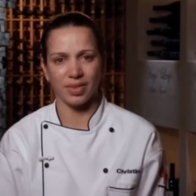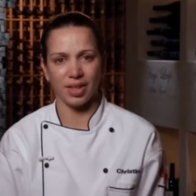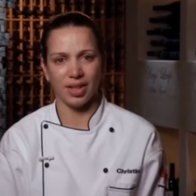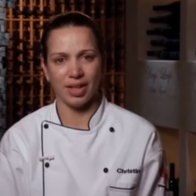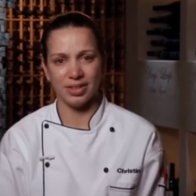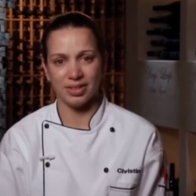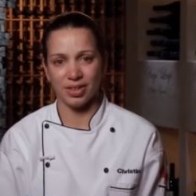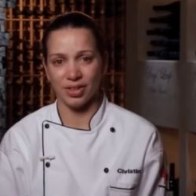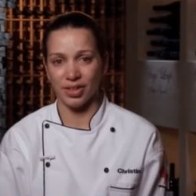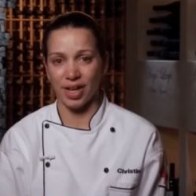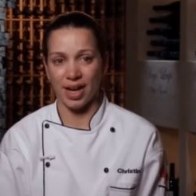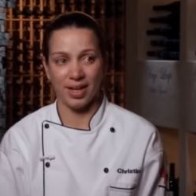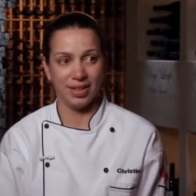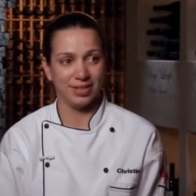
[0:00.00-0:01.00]
until
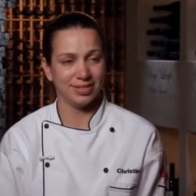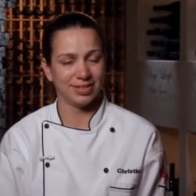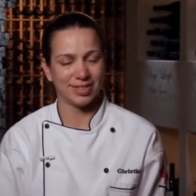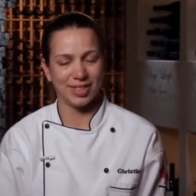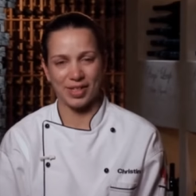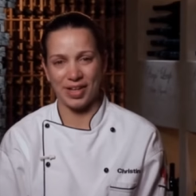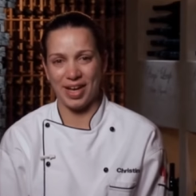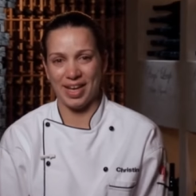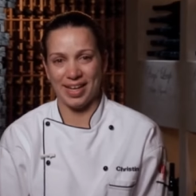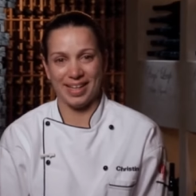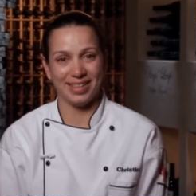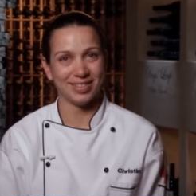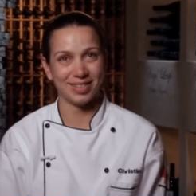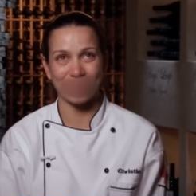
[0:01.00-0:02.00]
I, until
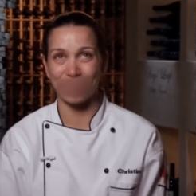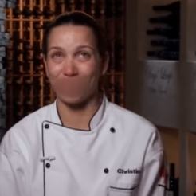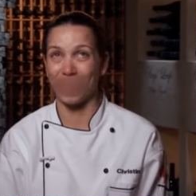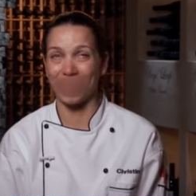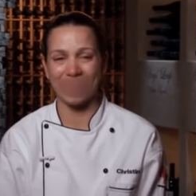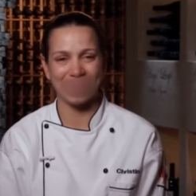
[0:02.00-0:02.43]
I